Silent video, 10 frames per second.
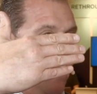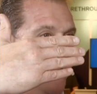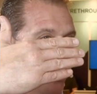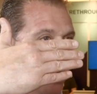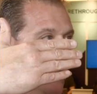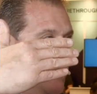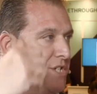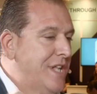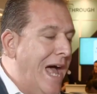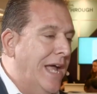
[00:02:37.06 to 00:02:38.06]
if you will, in the
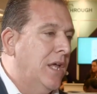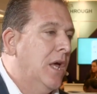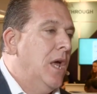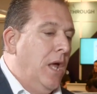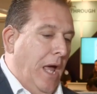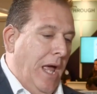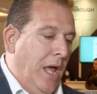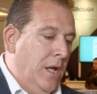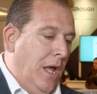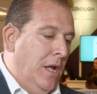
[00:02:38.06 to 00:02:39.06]
stack,
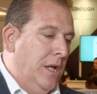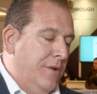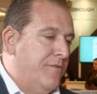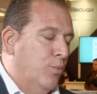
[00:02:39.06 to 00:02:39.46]
and